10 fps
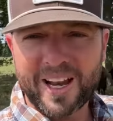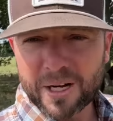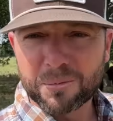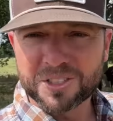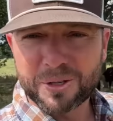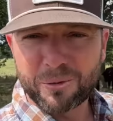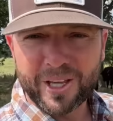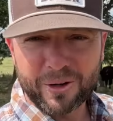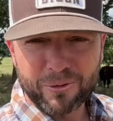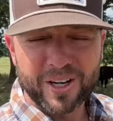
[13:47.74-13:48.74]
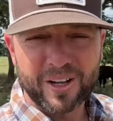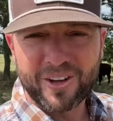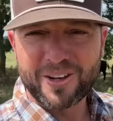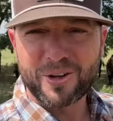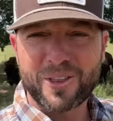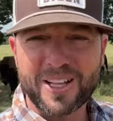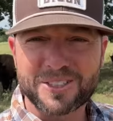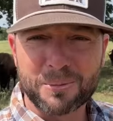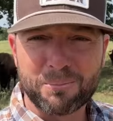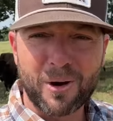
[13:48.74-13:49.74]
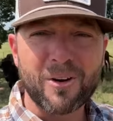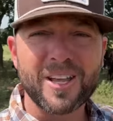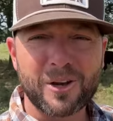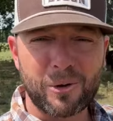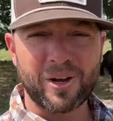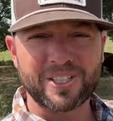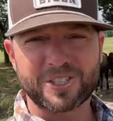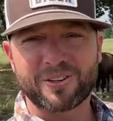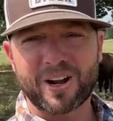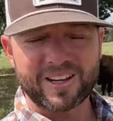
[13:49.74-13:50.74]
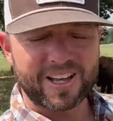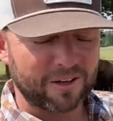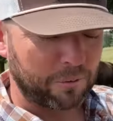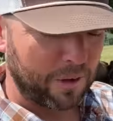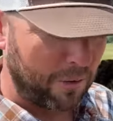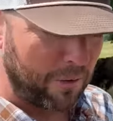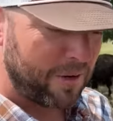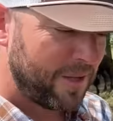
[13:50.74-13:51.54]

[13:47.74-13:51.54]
animals did we get rid of? I know that's the burning question right now. Well,